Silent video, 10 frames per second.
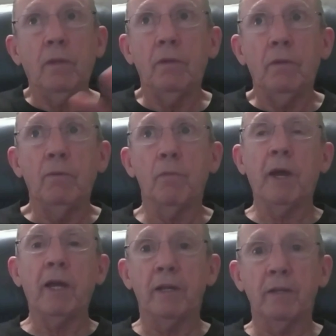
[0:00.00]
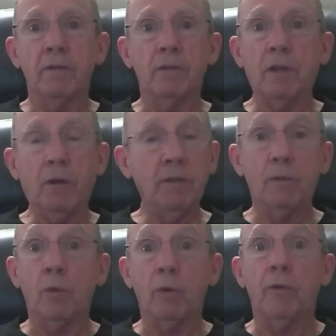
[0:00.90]
you were back in this other
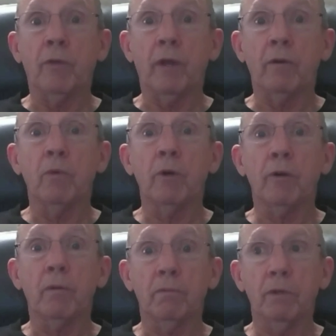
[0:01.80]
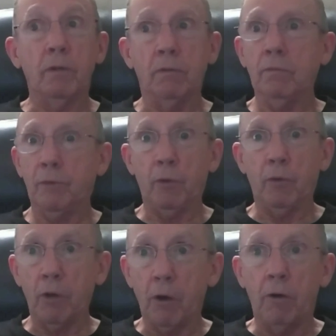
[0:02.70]
world now where, there are
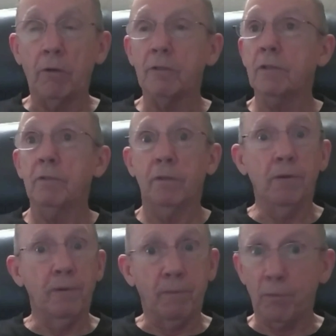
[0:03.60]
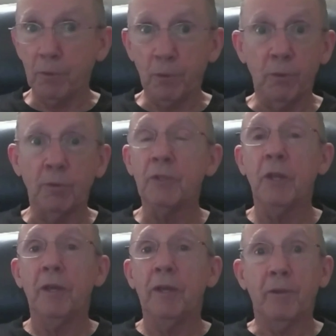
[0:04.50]
laws, there are rules,
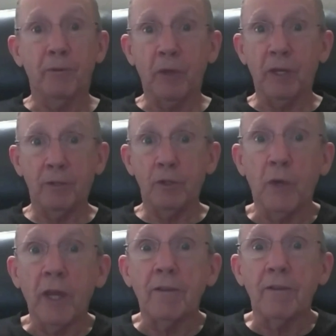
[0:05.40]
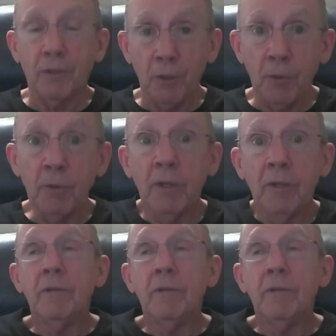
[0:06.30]
there are things you can't do.